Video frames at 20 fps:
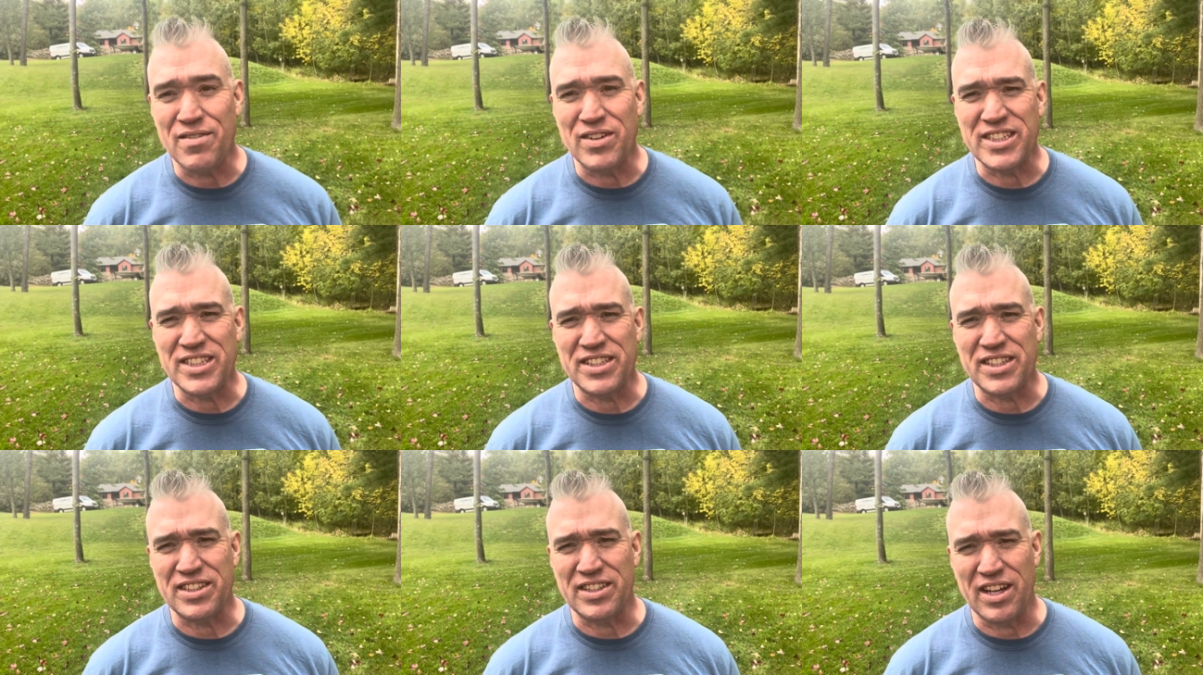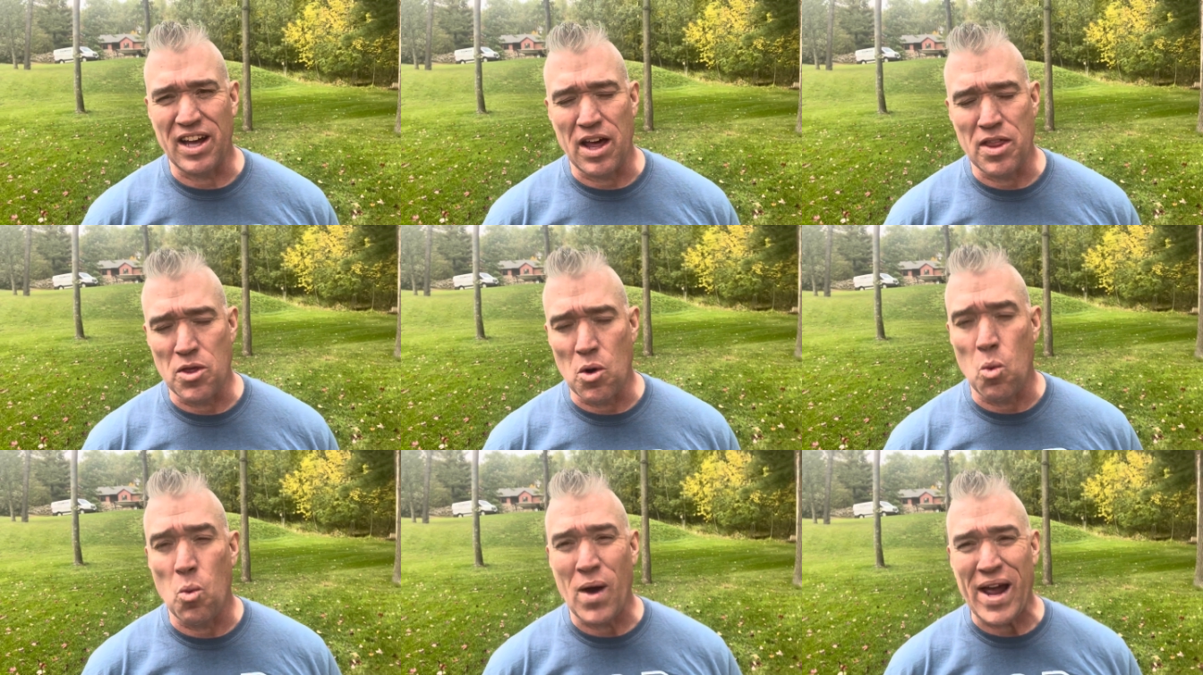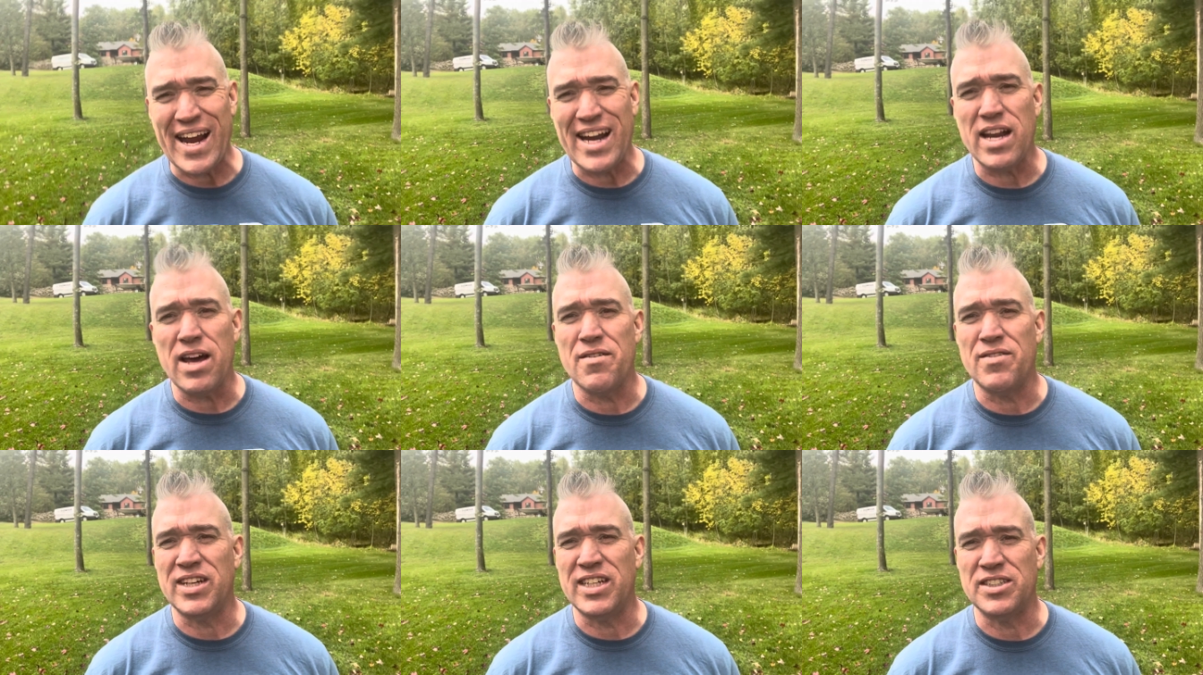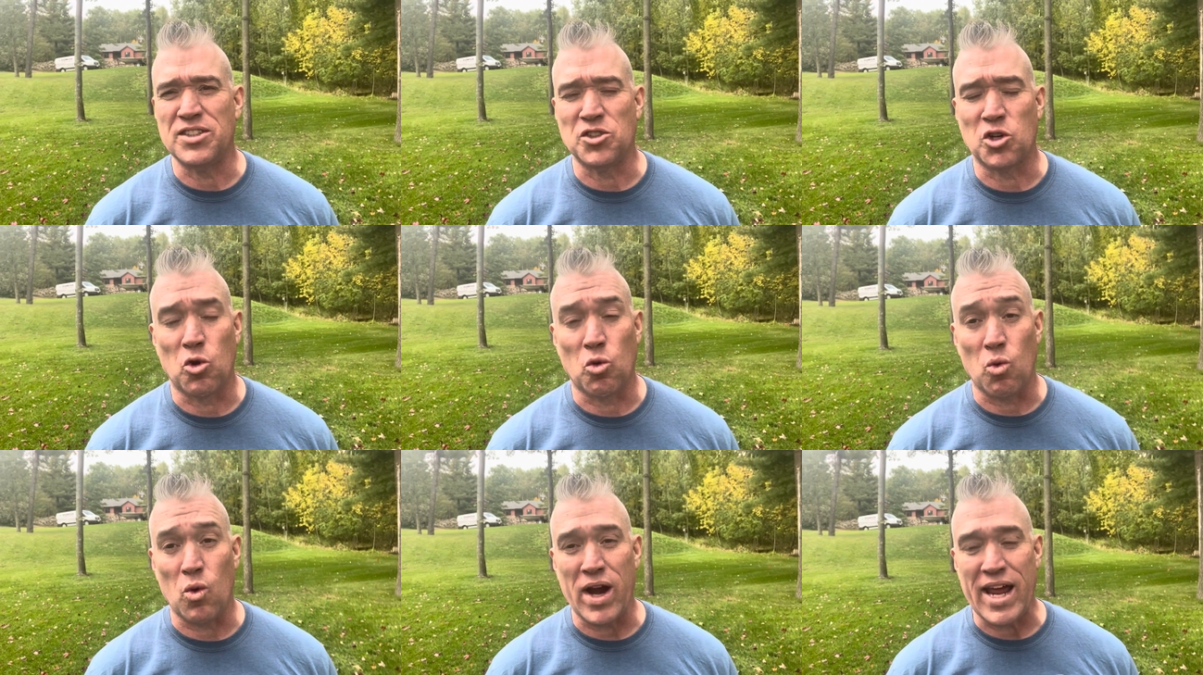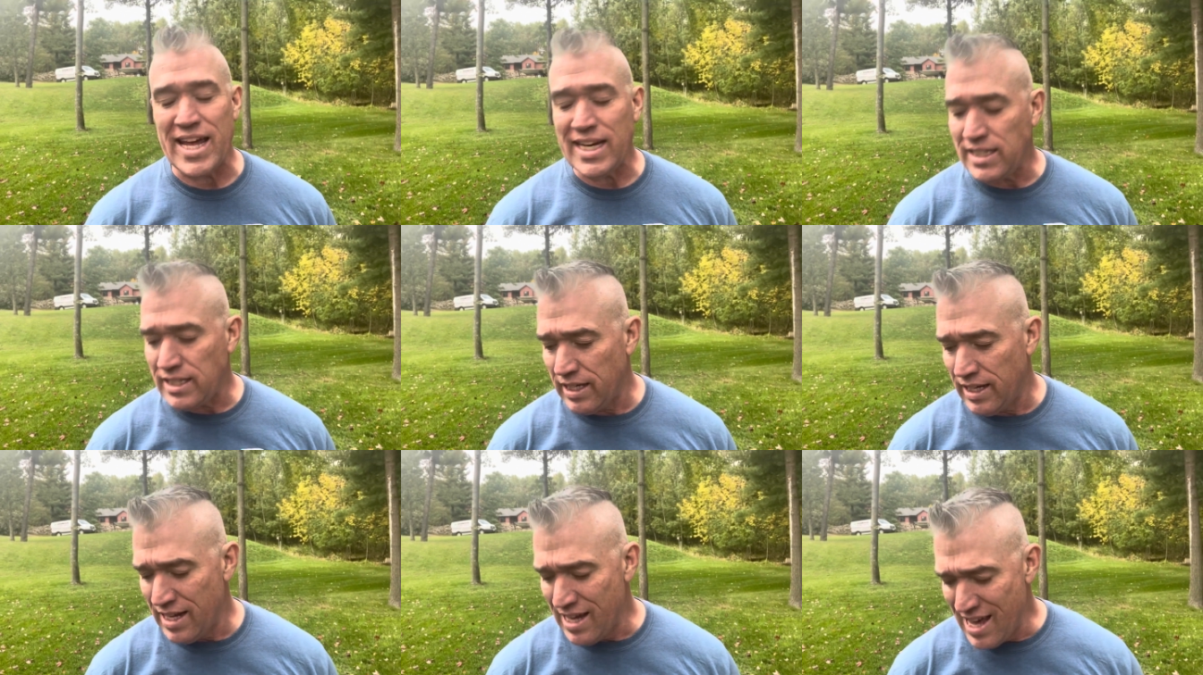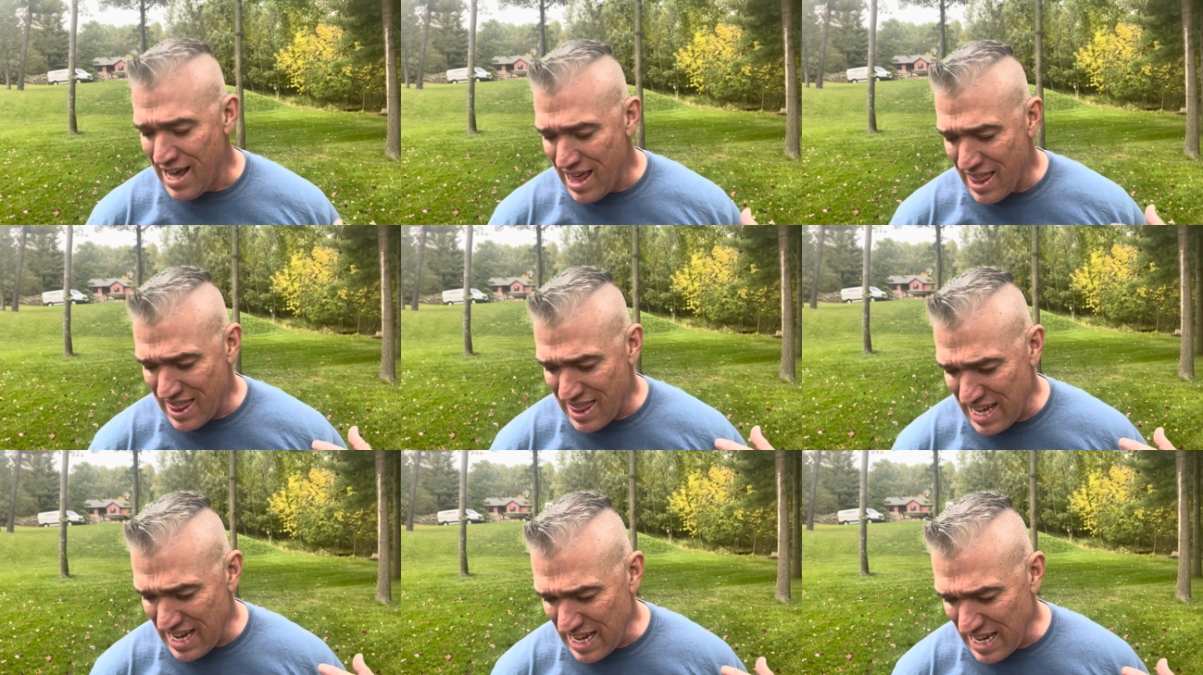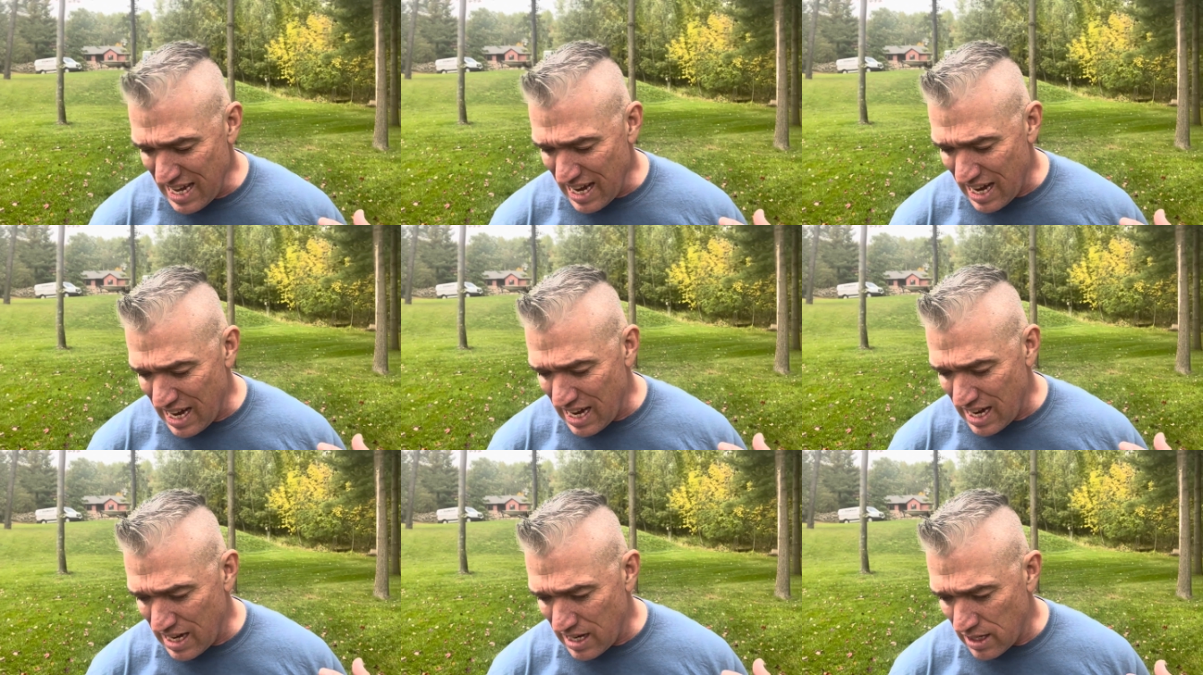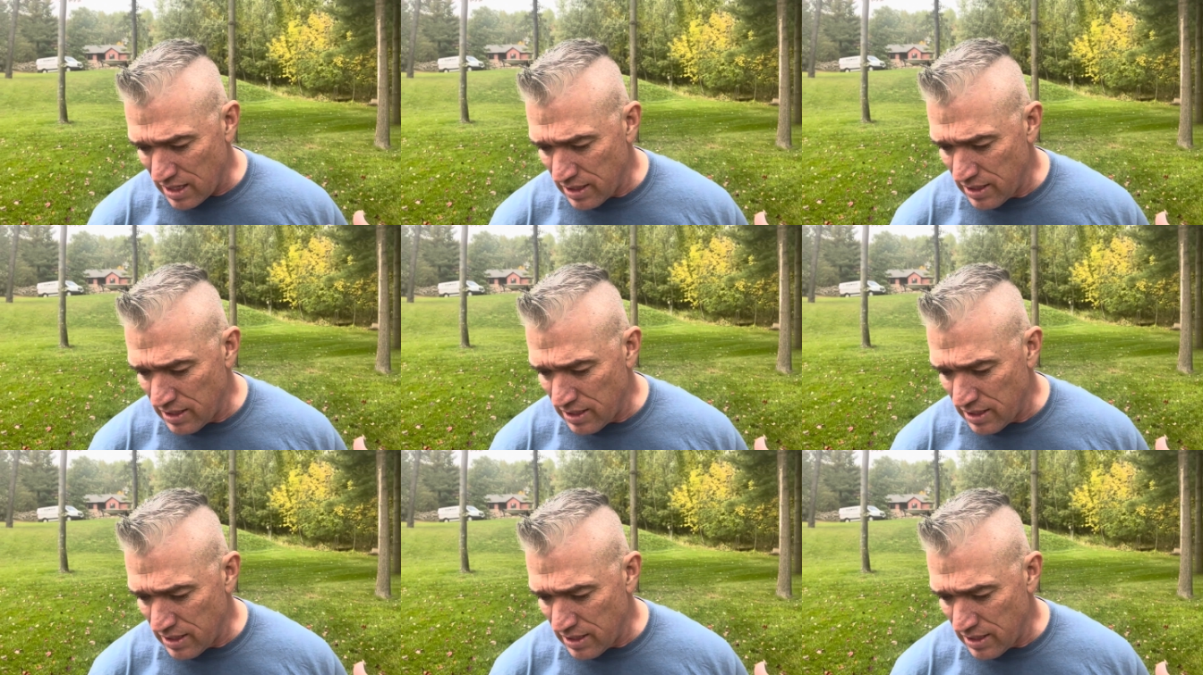it is great. The